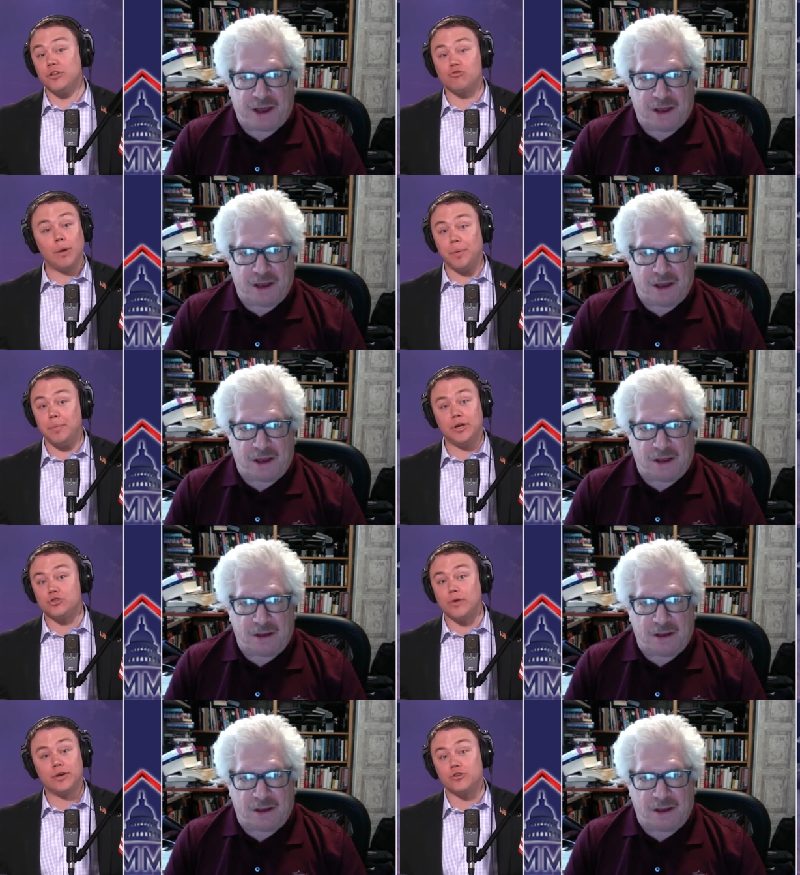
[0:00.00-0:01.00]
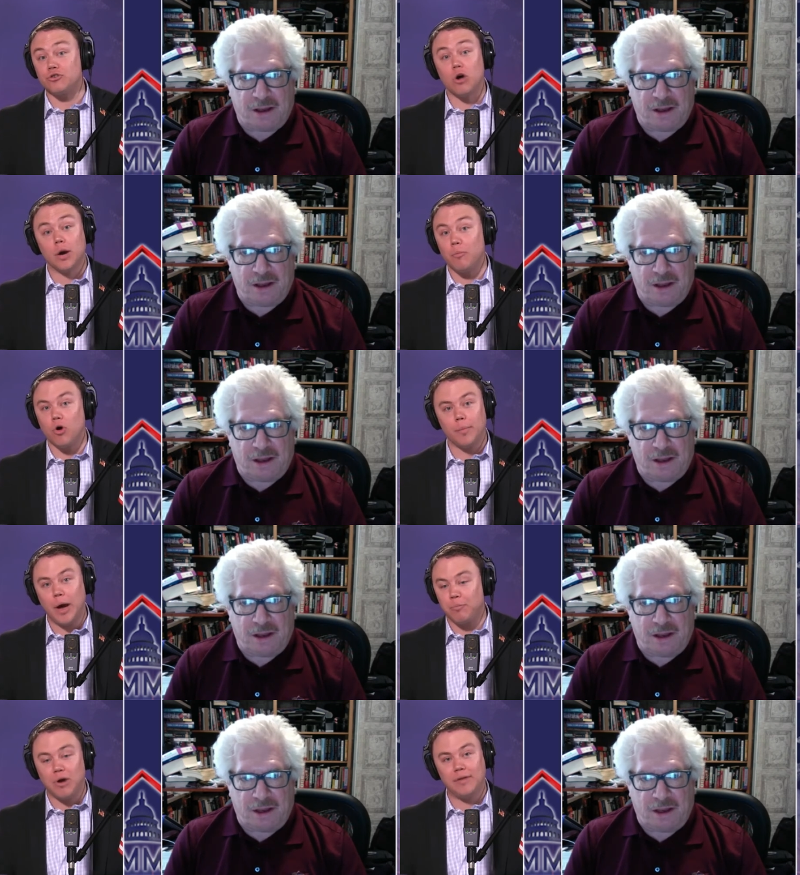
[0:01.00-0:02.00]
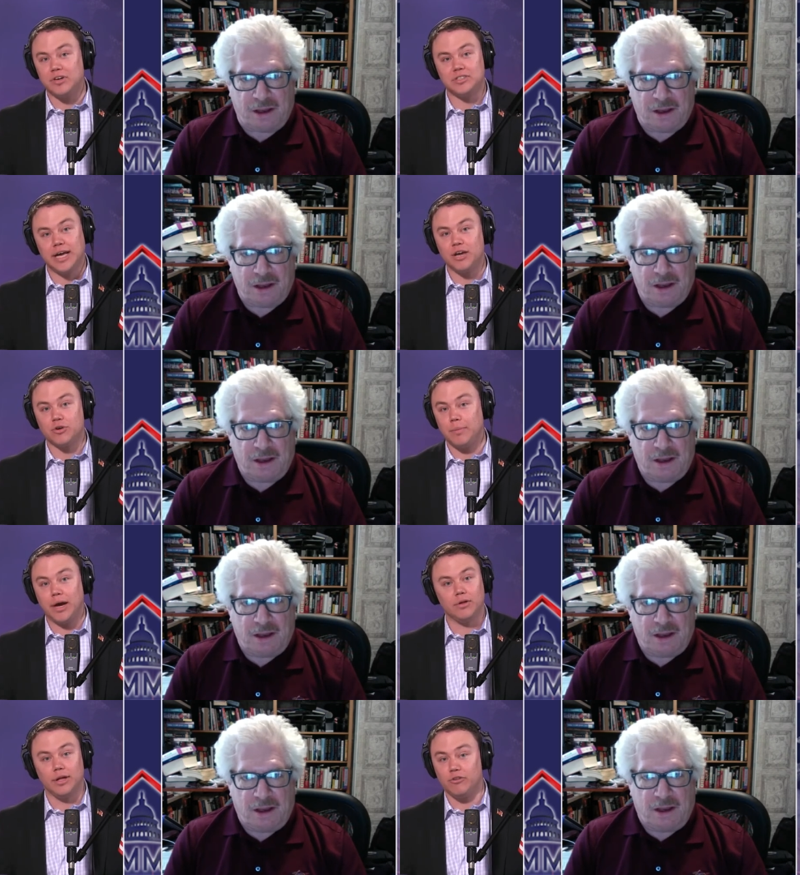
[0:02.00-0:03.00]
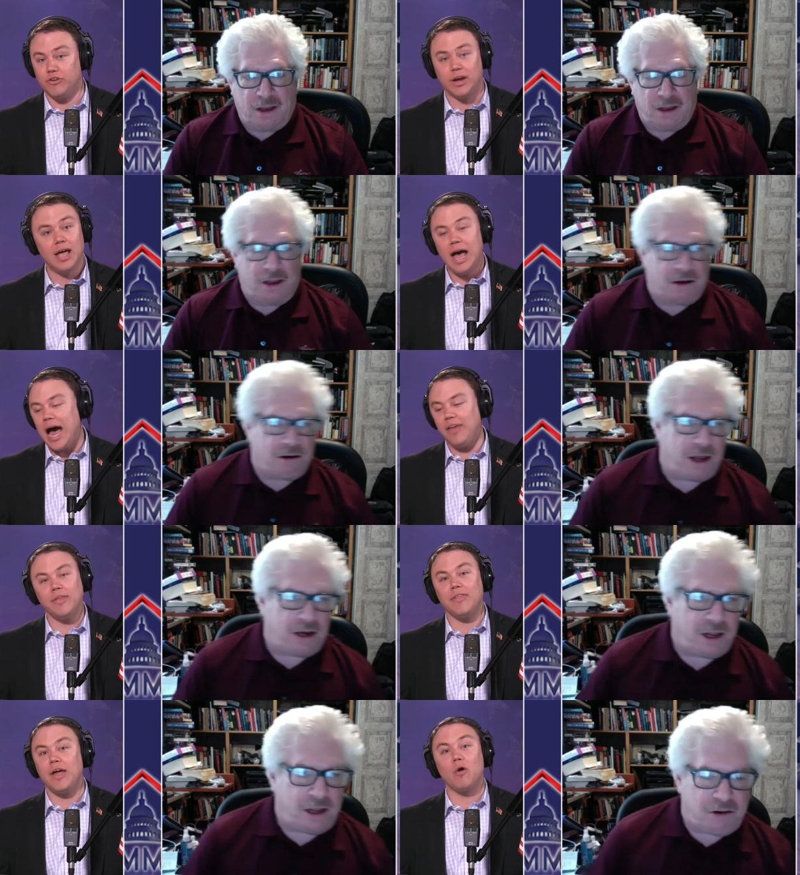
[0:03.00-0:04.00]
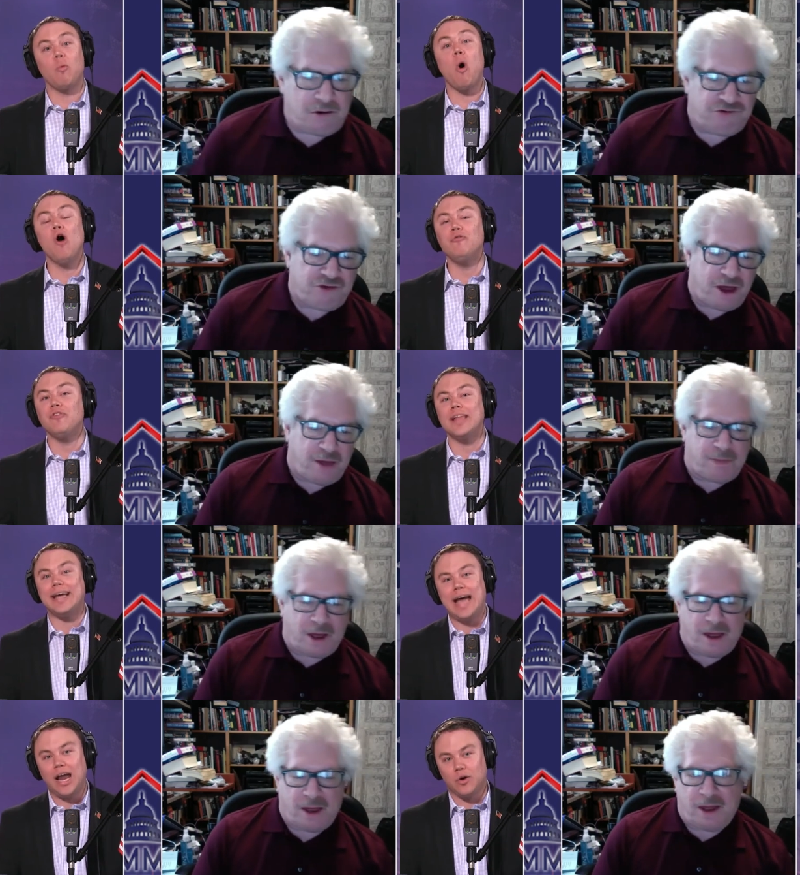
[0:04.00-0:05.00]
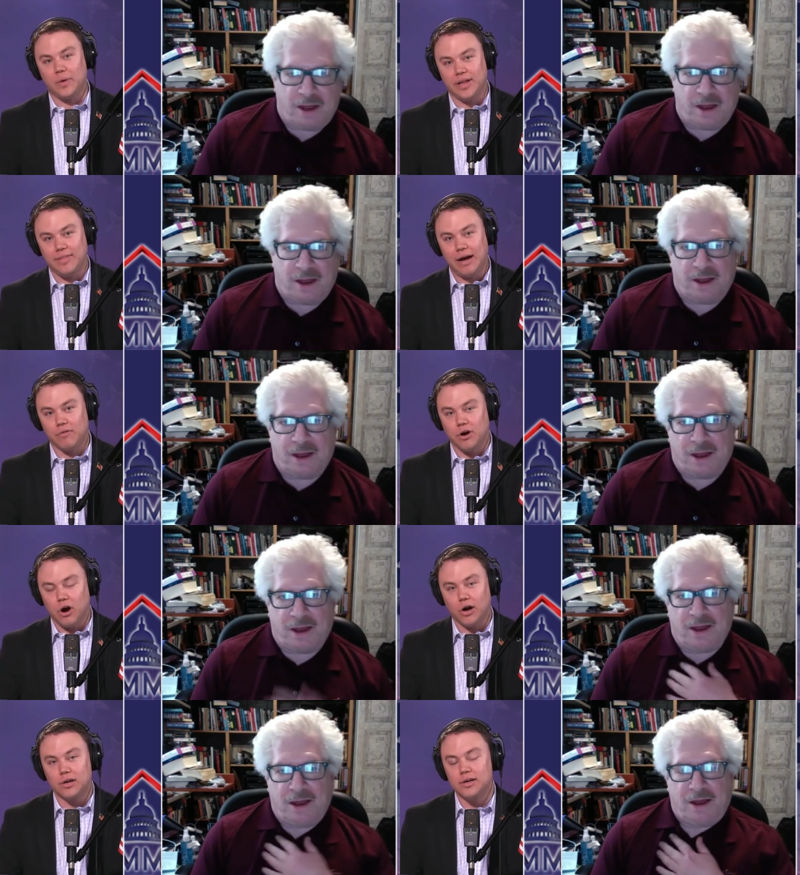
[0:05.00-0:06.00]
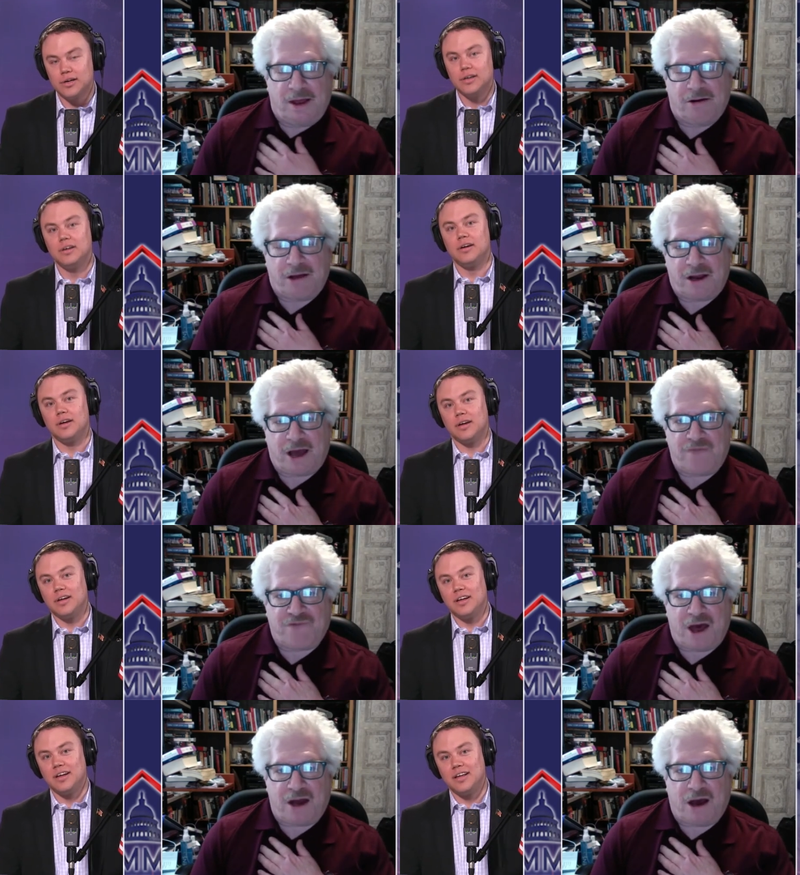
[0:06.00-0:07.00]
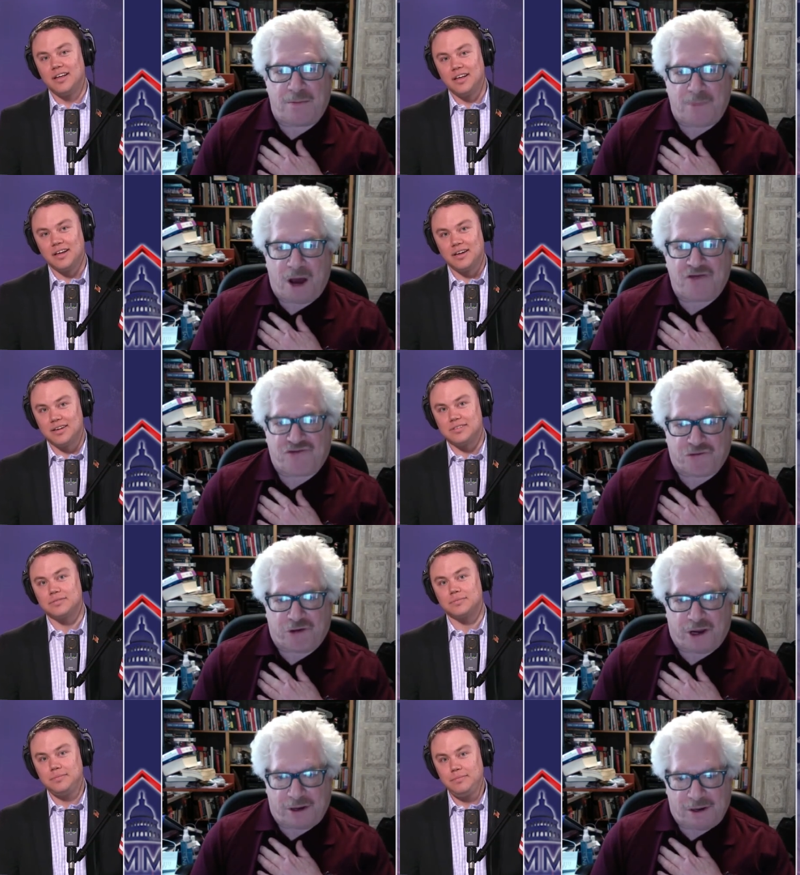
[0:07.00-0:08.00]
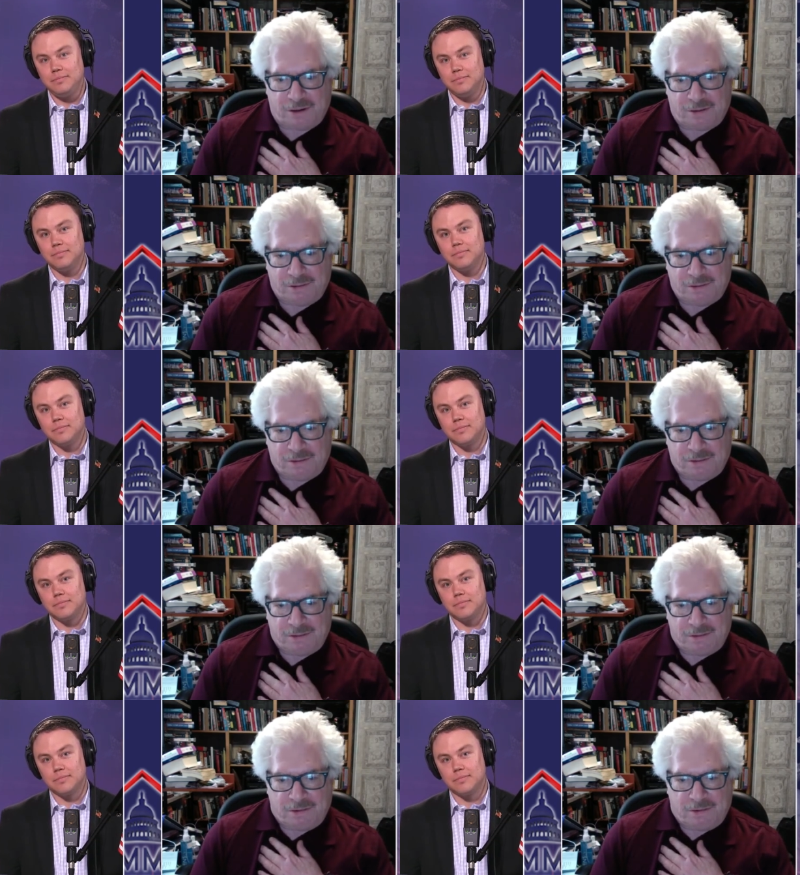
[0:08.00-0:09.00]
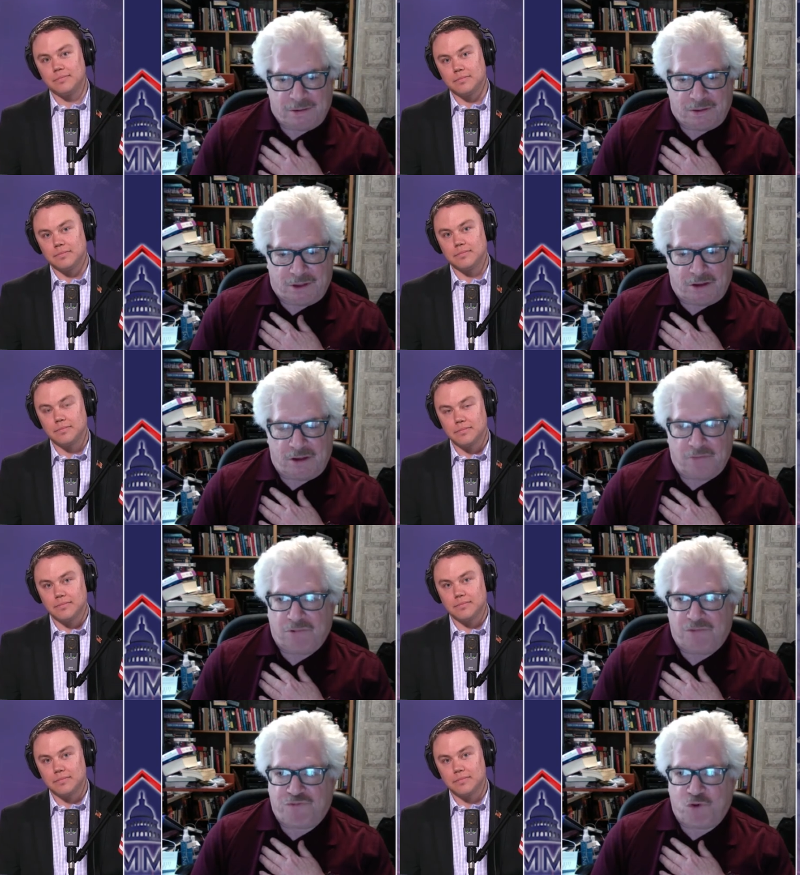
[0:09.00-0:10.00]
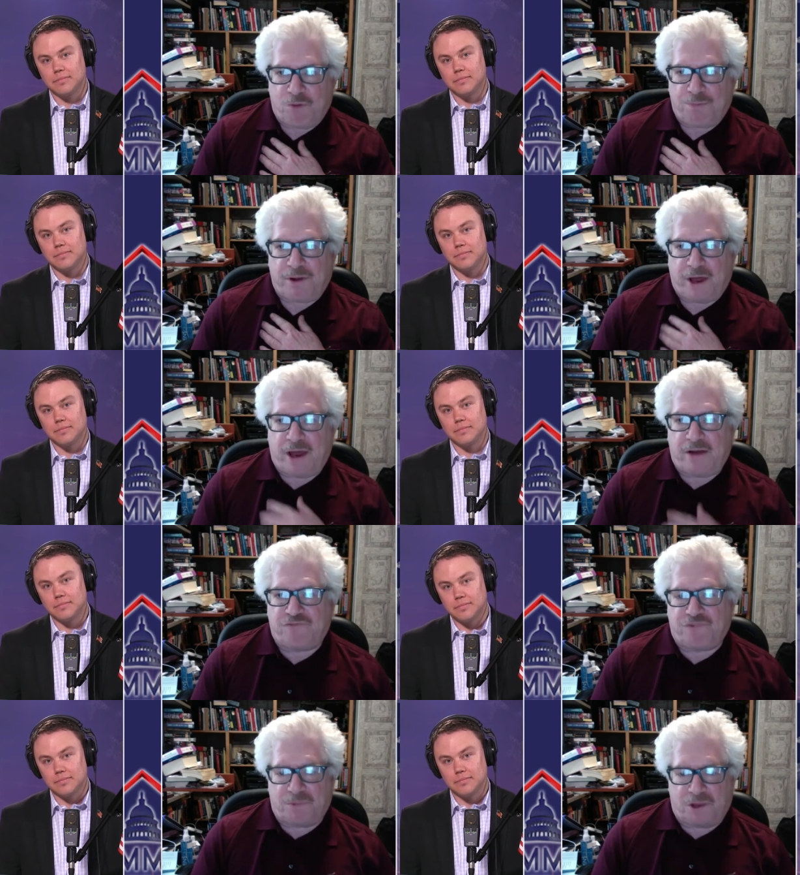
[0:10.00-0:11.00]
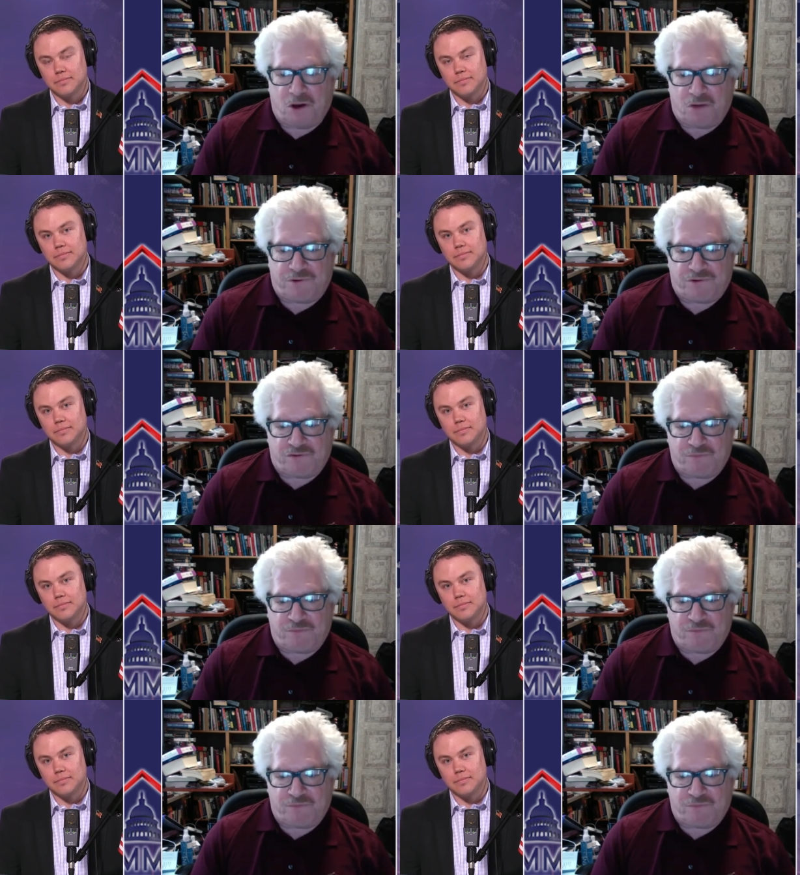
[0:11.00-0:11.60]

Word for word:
Speaker 1: Trump administration talk more about privatization, Michael Hiltzik. Right, I think that they are um, woefully um, inadequate in that regard.
Speaker 2: All right, I've got on my screen the reform plan from the Office of